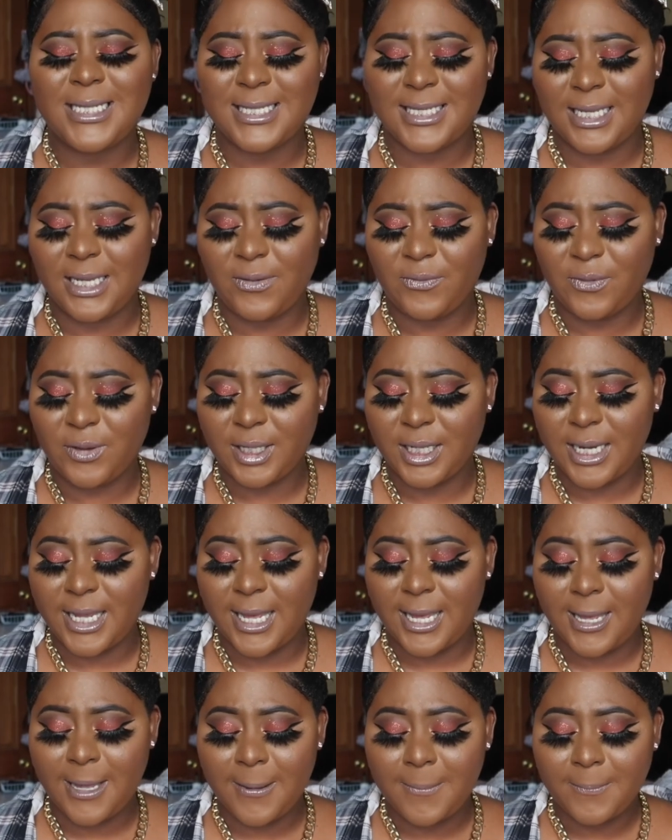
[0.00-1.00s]
scent for the
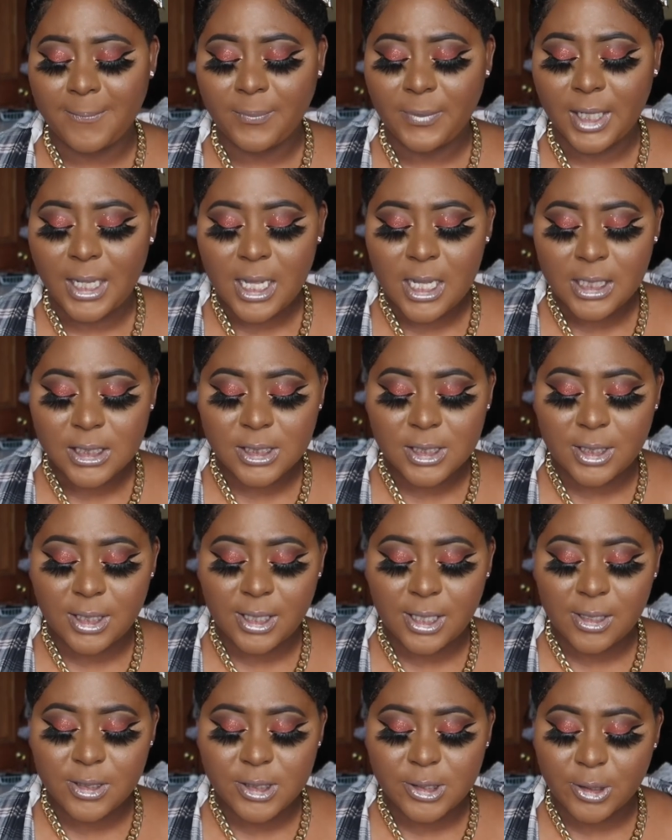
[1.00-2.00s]
day. So the
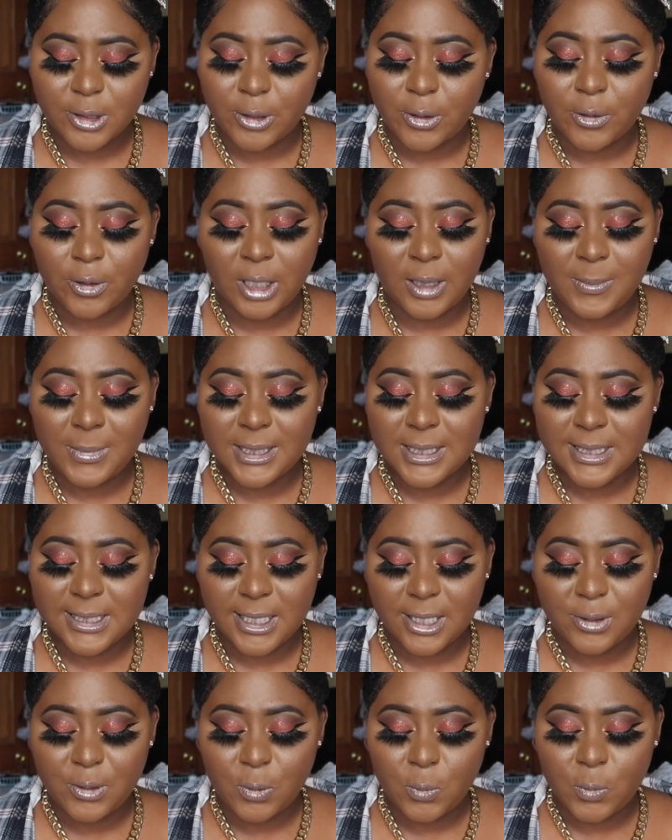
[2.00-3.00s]
notes are creamy
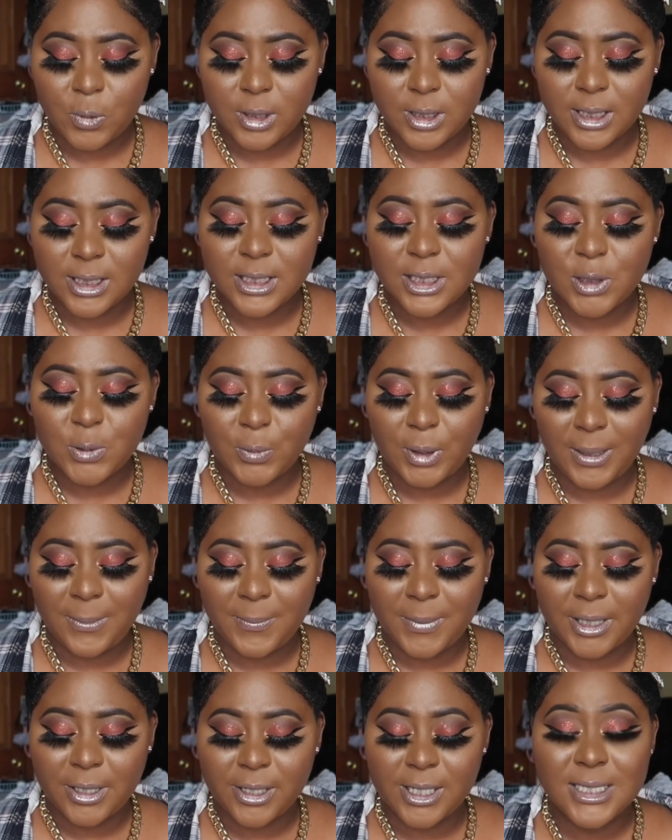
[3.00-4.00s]
sandalwood, sweet
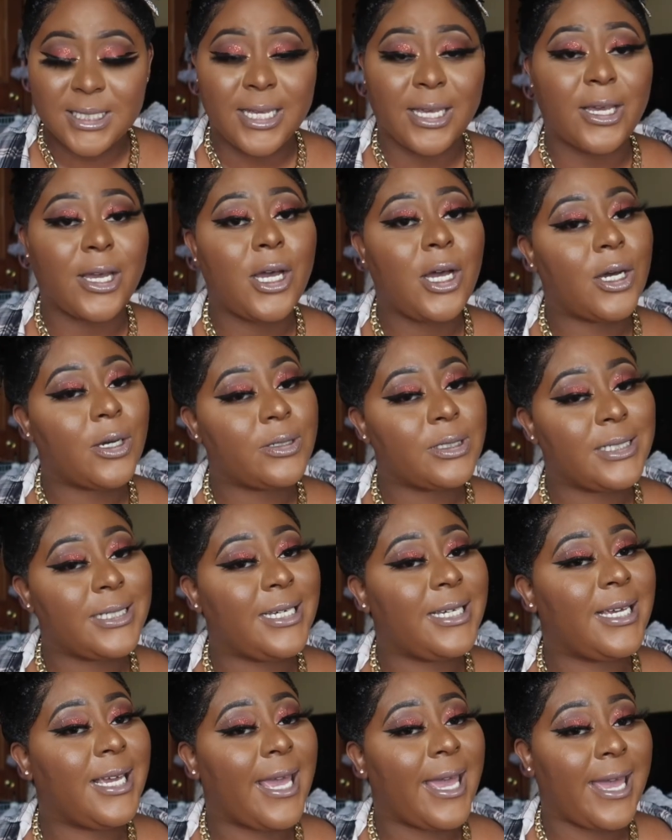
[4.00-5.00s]
berries, and
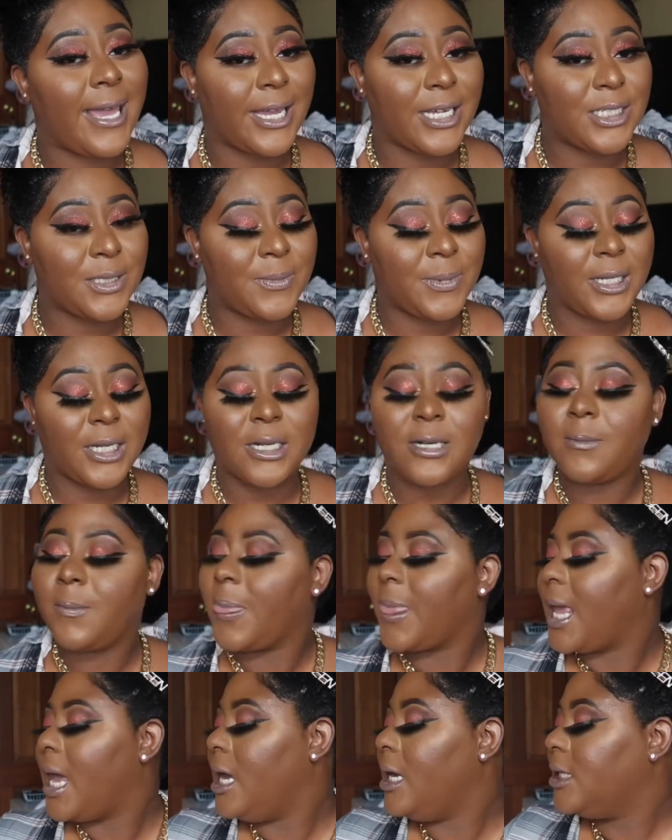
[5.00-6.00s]
cozy cashmere.
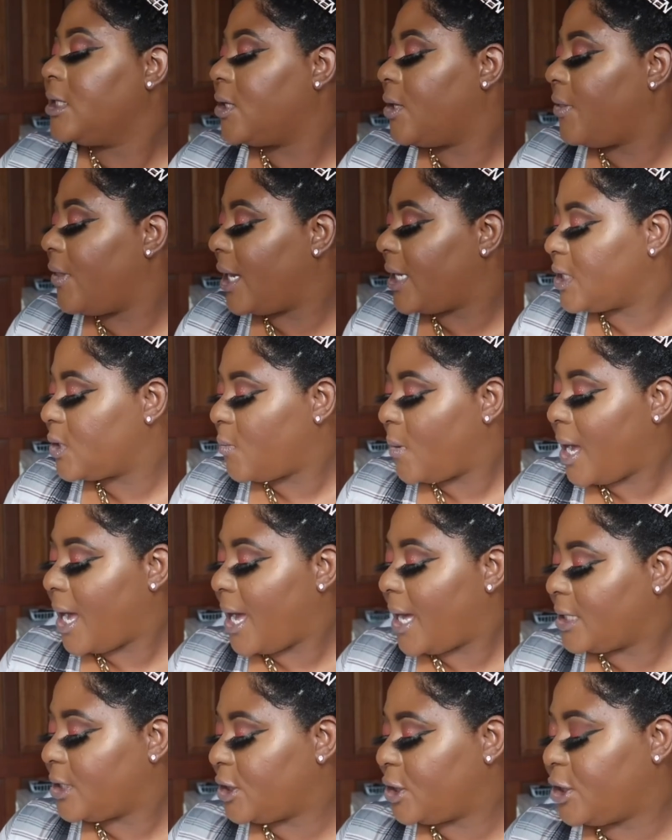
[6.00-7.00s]
So that's why
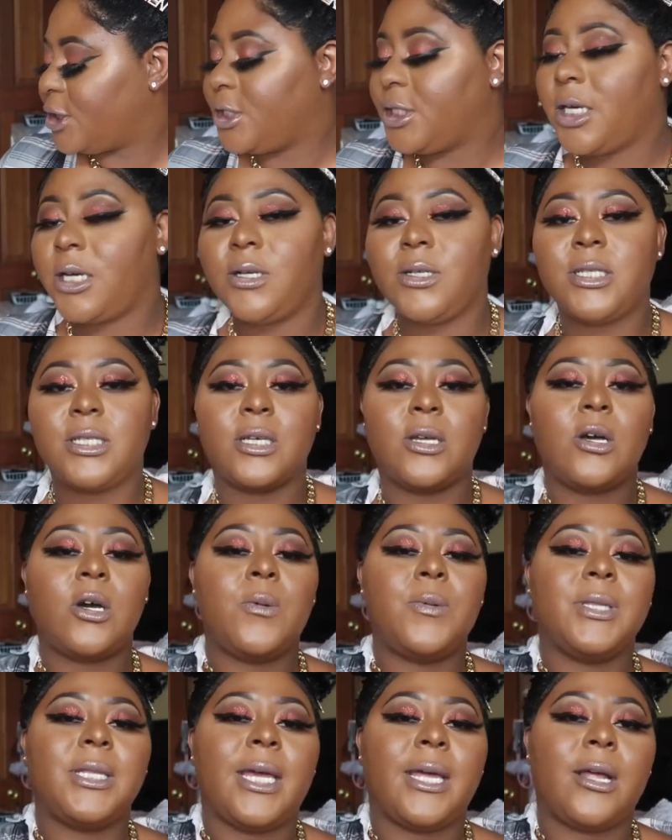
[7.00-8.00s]
I just chose to go
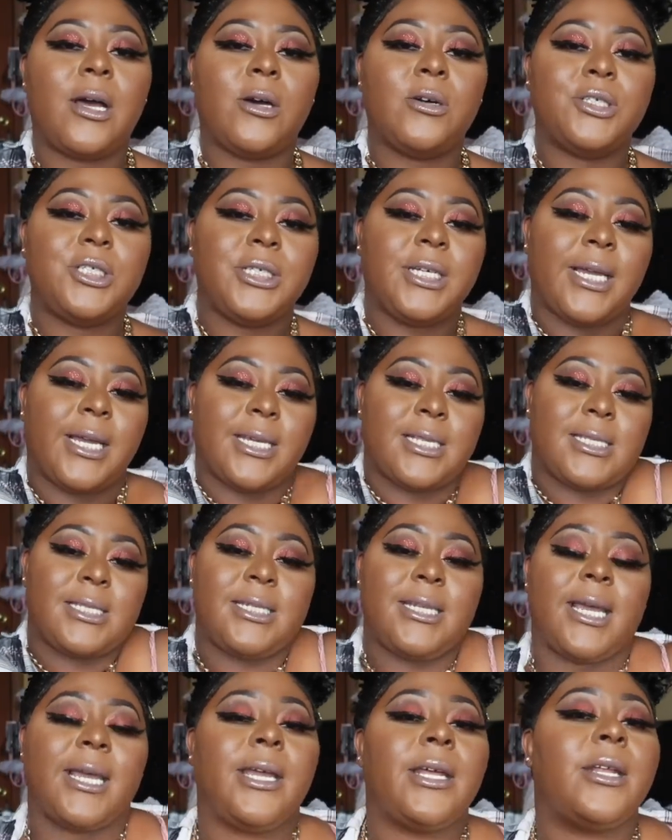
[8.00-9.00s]
with that OGX
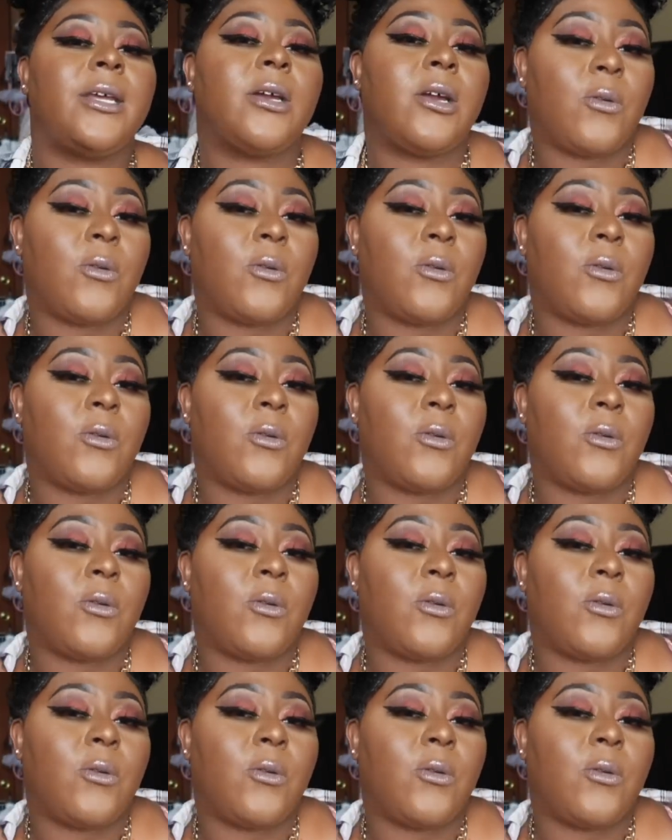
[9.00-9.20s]
Decadent